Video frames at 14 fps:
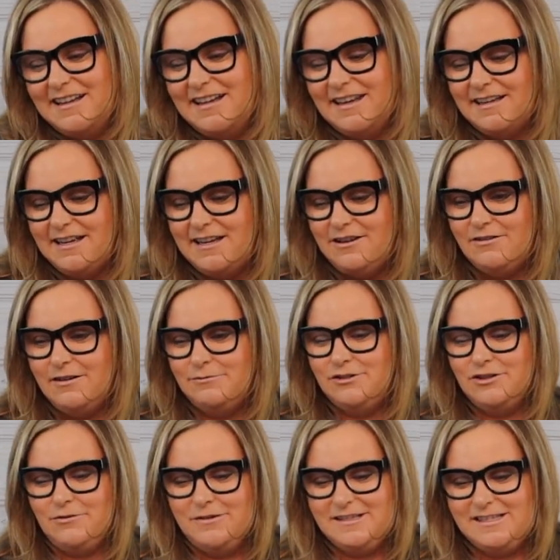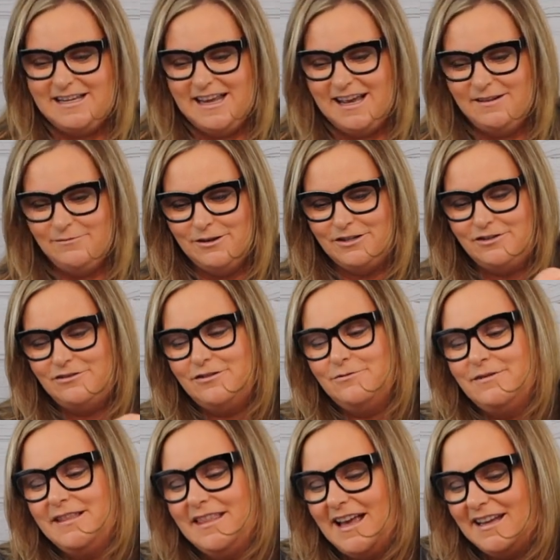Can you come show us again what you do
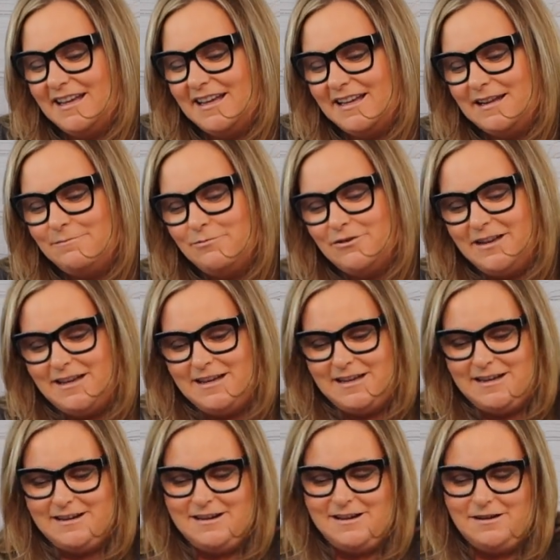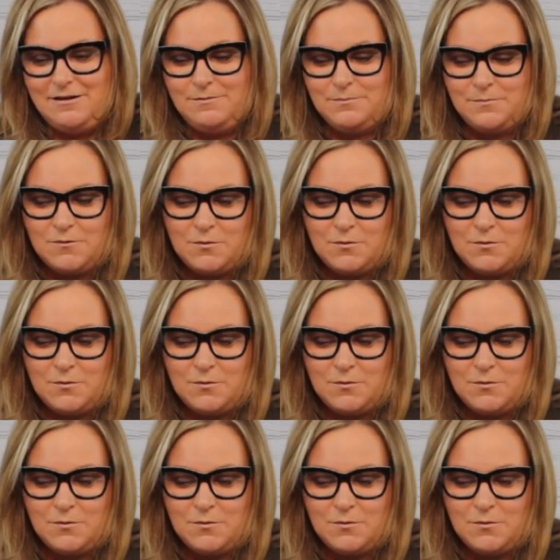with that kitty boink? Here you go.